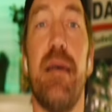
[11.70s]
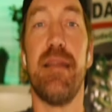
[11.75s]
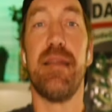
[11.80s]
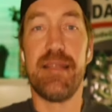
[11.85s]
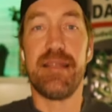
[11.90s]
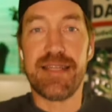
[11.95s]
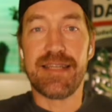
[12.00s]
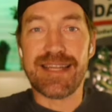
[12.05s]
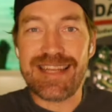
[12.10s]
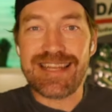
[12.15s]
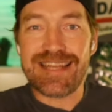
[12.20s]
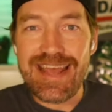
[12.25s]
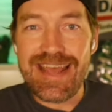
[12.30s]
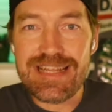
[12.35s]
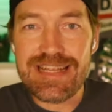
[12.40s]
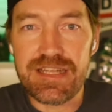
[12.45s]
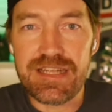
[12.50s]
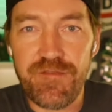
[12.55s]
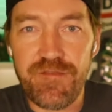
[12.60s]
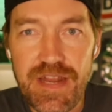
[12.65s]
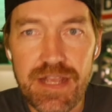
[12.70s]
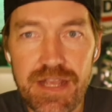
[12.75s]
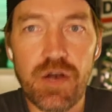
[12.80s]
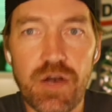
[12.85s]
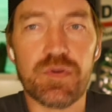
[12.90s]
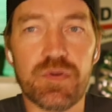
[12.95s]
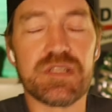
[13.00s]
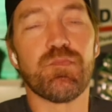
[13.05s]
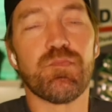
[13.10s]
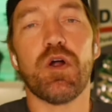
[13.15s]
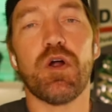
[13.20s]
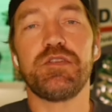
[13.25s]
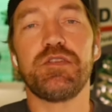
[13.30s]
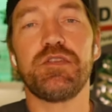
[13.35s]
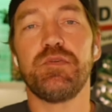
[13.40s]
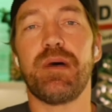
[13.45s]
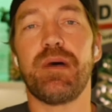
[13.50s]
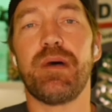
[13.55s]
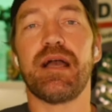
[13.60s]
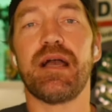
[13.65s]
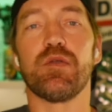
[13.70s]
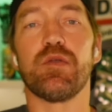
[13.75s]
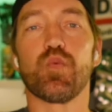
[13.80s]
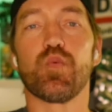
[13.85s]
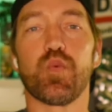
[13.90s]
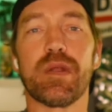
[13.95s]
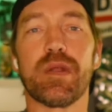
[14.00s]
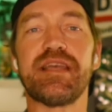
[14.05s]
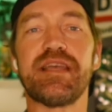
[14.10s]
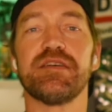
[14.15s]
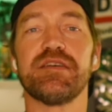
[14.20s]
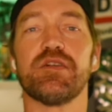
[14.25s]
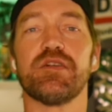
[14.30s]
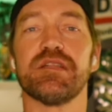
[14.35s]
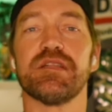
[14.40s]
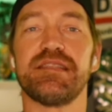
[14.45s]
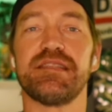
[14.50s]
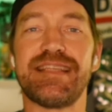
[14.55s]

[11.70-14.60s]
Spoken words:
today's video is brought to you by RealDGC.com.